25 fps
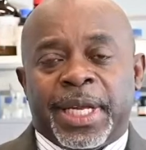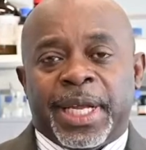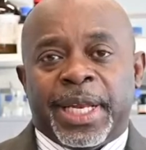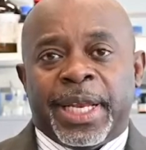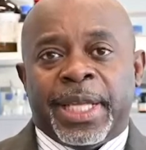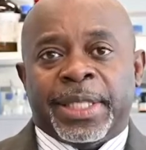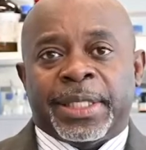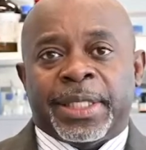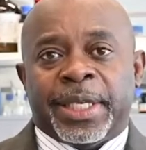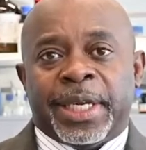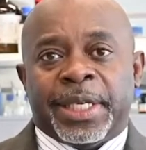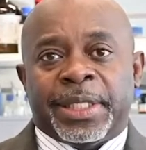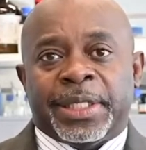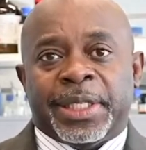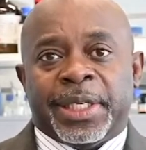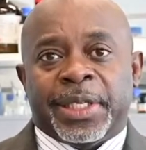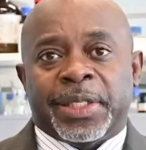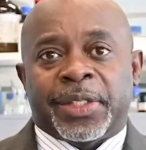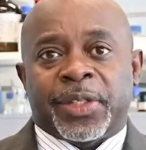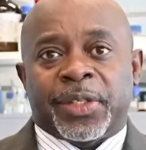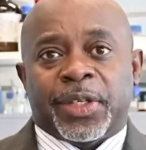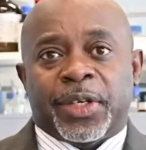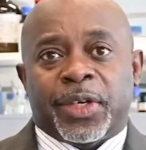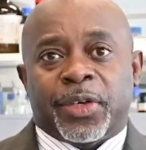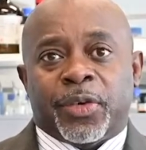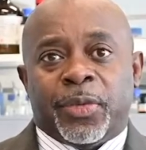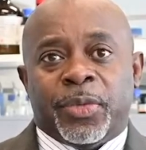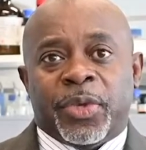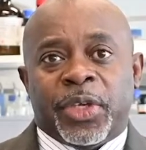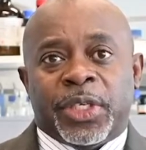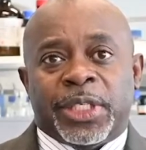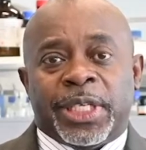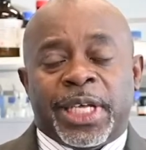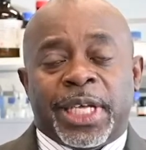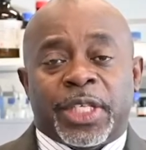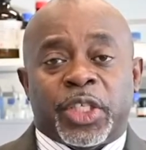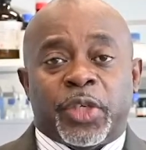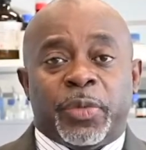the international
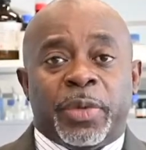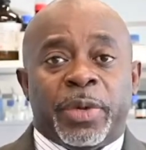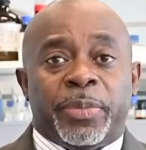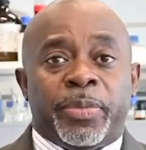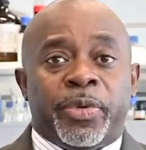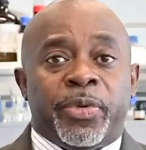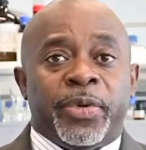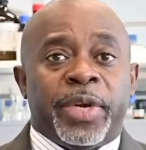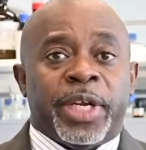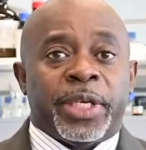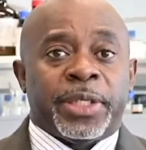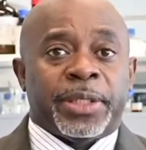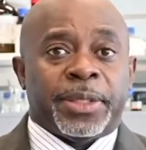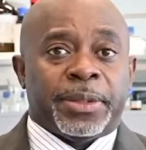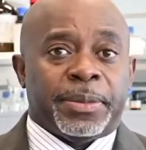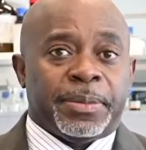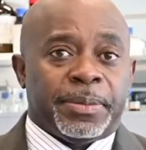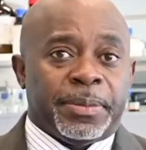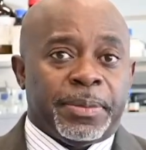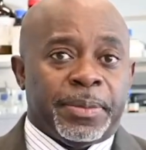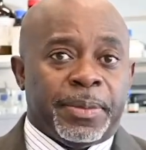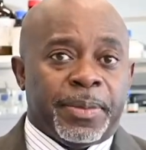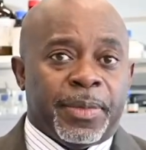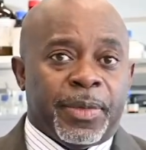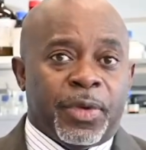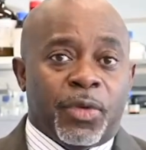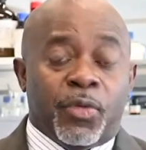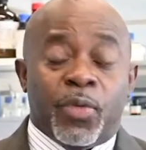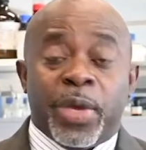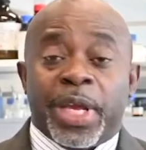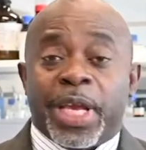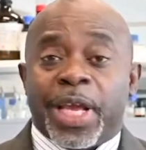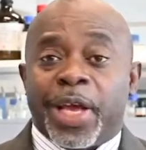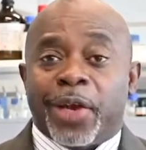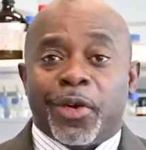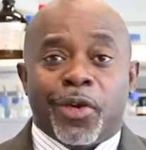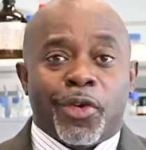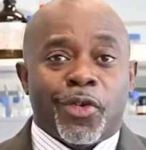community has to be prudent. We
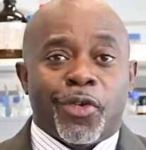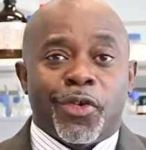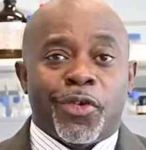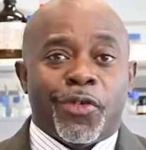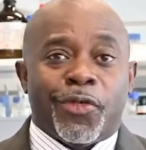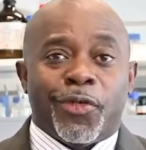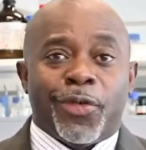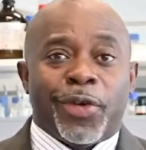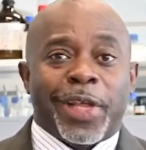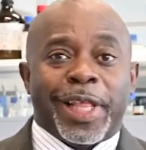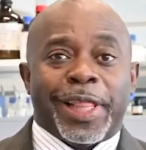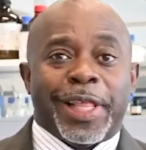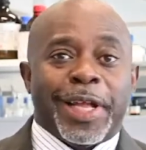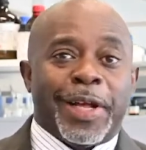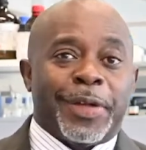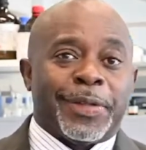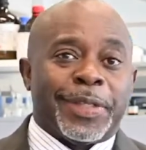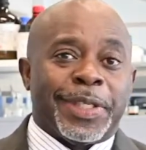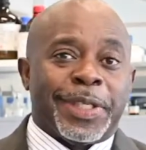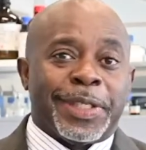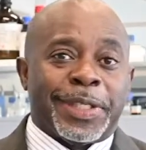cannot control 1,000